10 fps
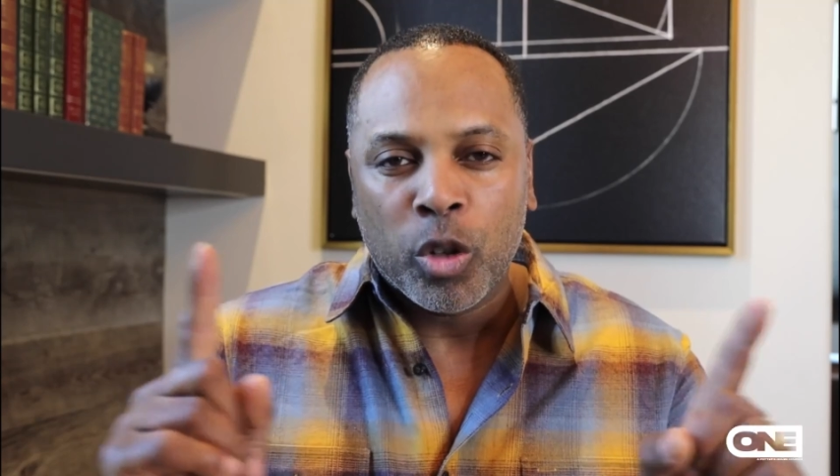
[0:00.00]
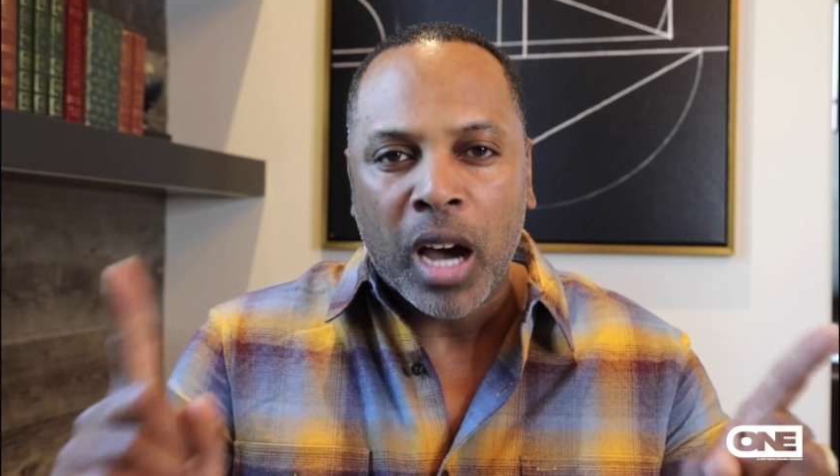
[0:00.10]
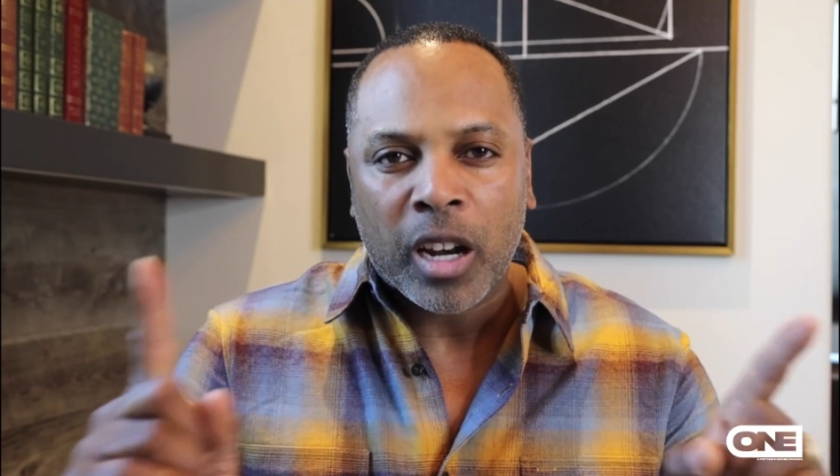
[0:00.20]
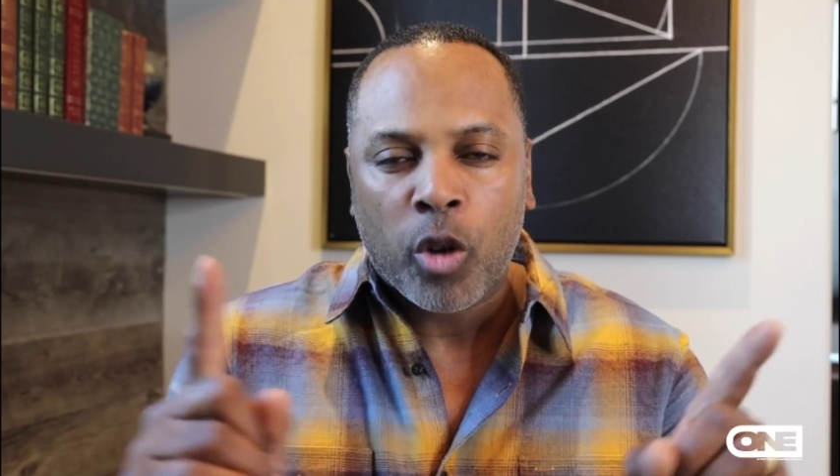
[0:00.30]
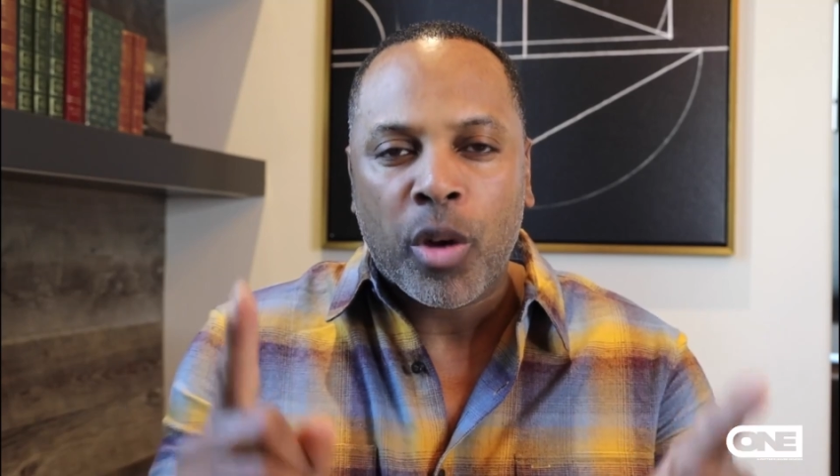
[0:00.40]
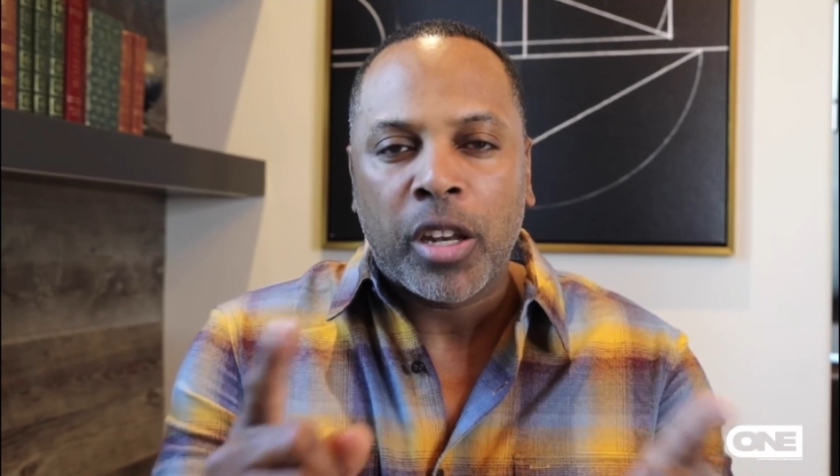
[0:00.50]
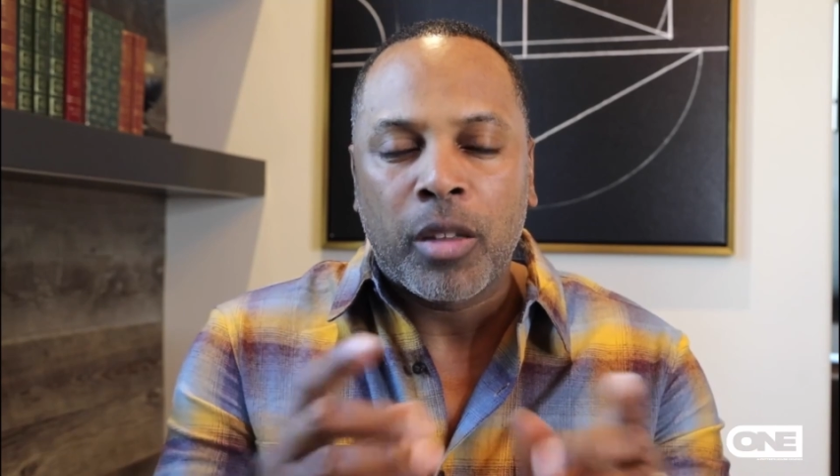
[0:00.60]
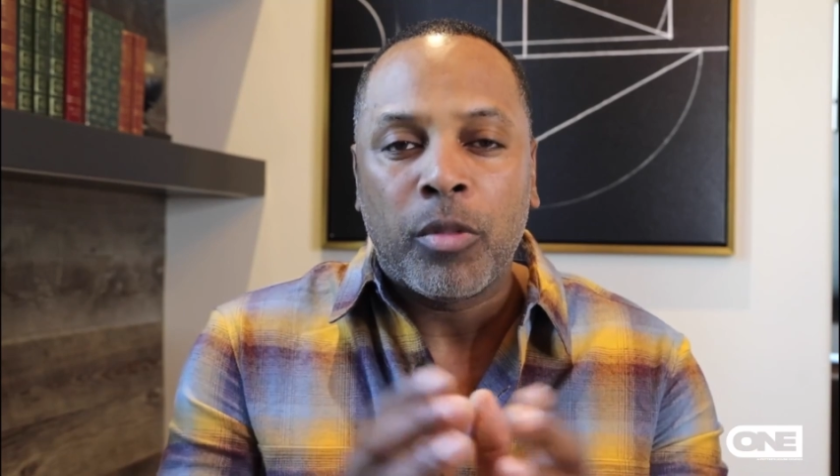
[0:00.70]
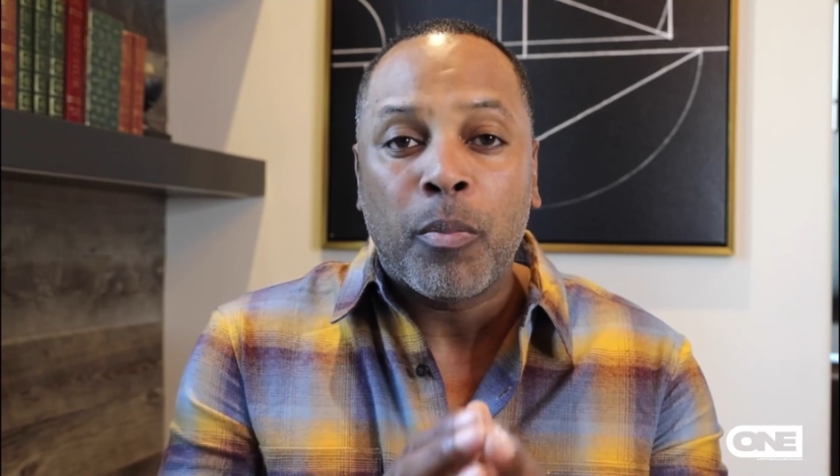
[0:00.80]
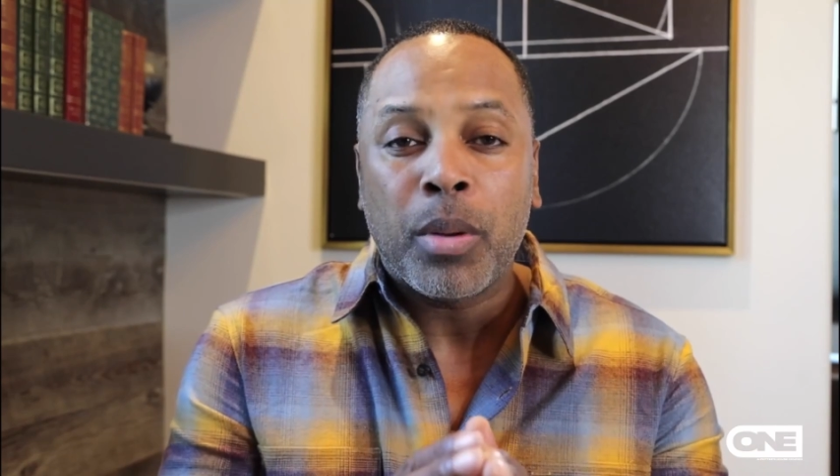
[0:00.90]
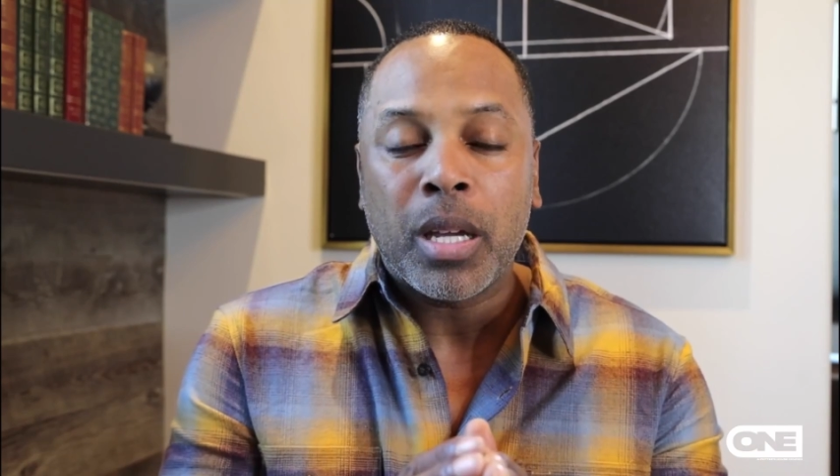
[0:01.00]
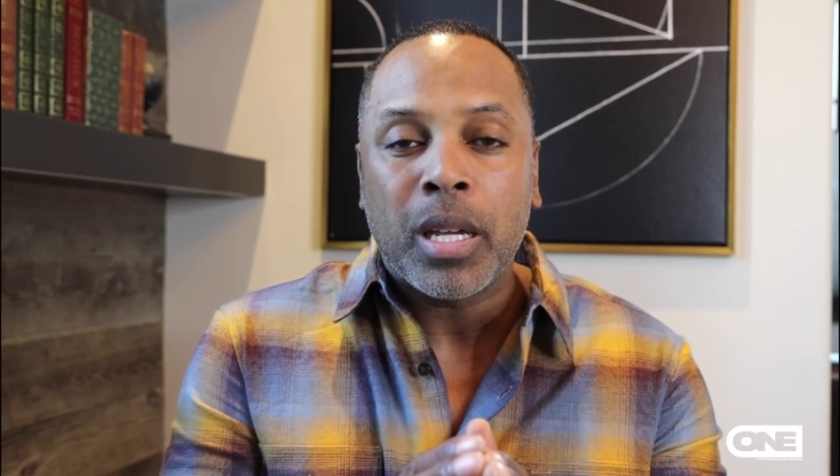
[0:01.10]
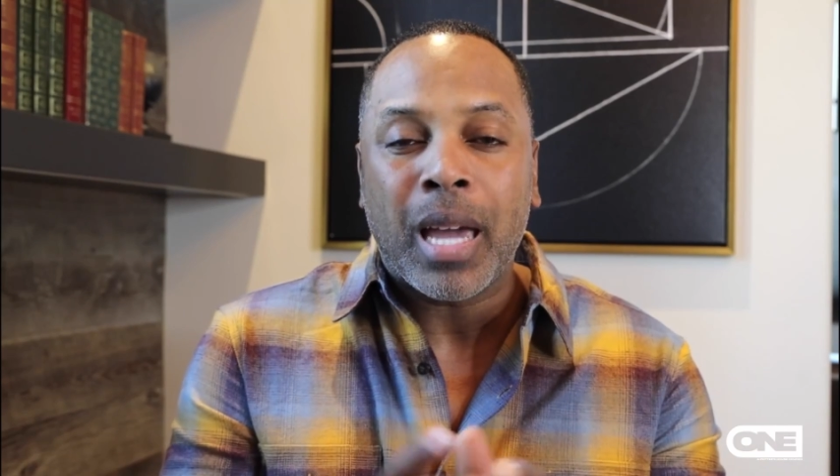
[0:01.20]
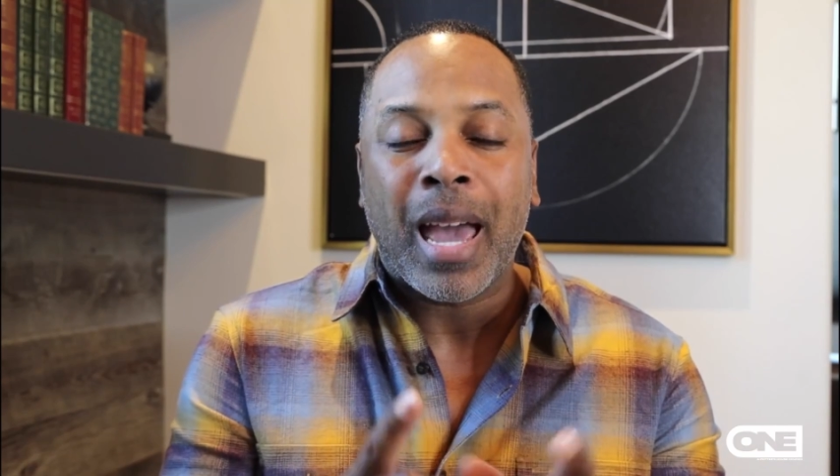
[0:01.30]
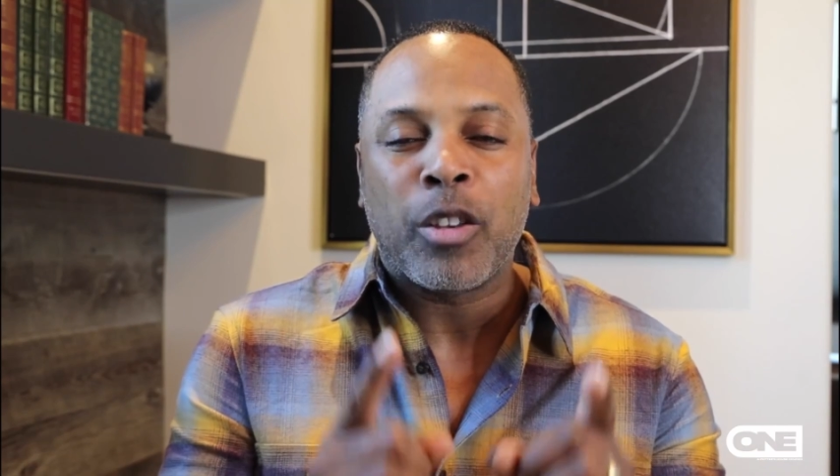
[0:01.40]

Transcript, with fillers: God created them to be,